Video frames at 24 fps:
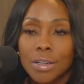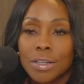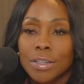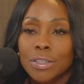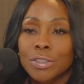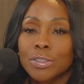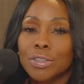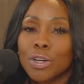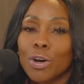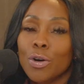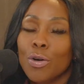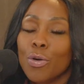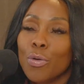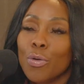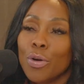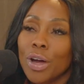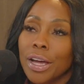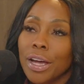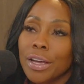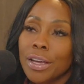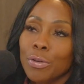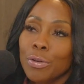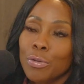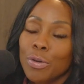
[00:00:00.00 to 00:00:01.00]
So
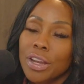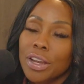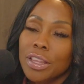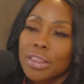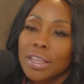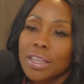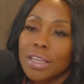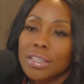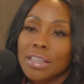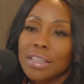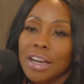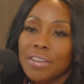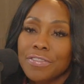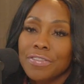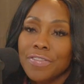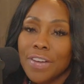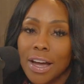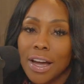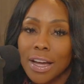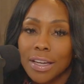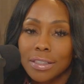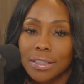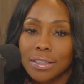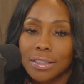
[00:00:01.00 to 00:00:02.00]
one of the things I
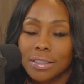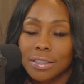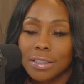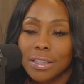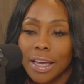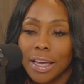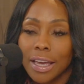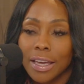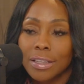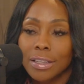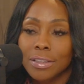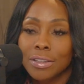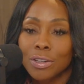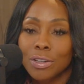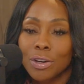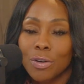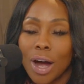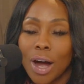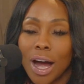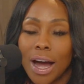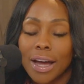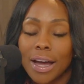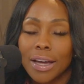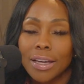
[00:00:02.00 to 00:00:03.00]
find is that
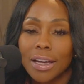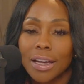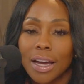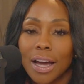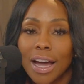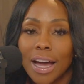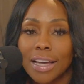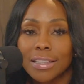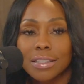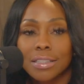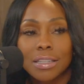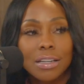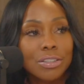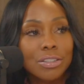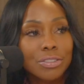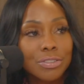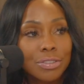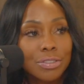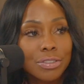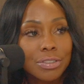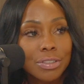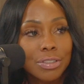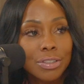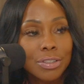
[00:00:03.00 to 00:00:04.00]
high
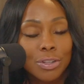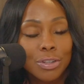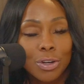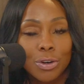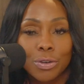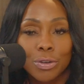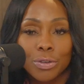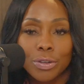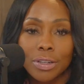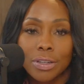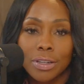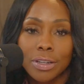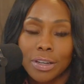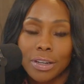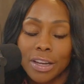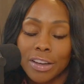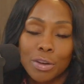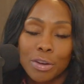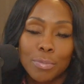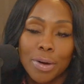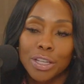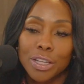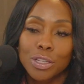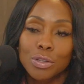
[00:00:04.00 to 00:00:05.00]
touch.
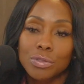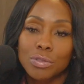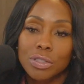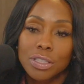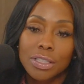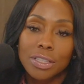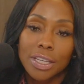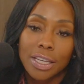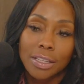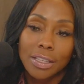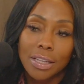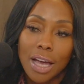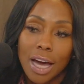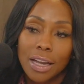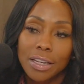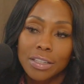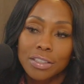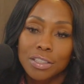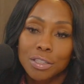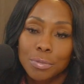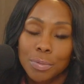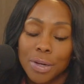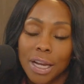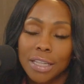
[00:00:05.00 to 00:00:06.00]
Everybody uses
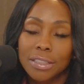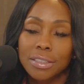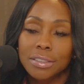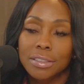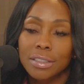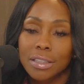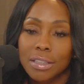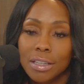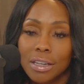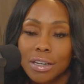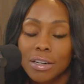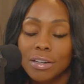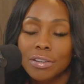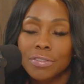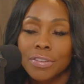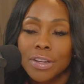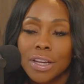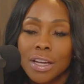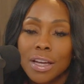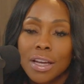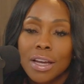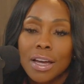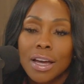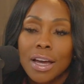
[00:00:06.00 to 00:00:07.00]
technology, but I just love
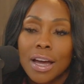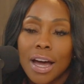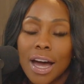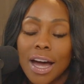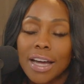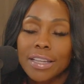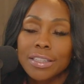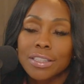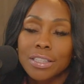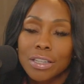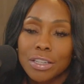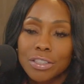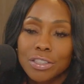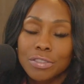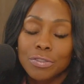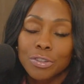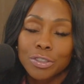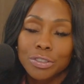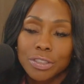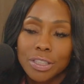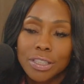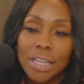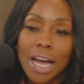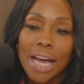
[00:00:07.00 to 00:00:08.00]
high touch
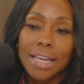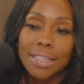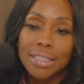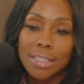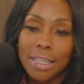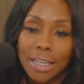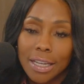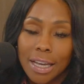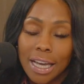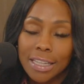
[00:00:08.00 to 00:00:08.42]
versus high tech.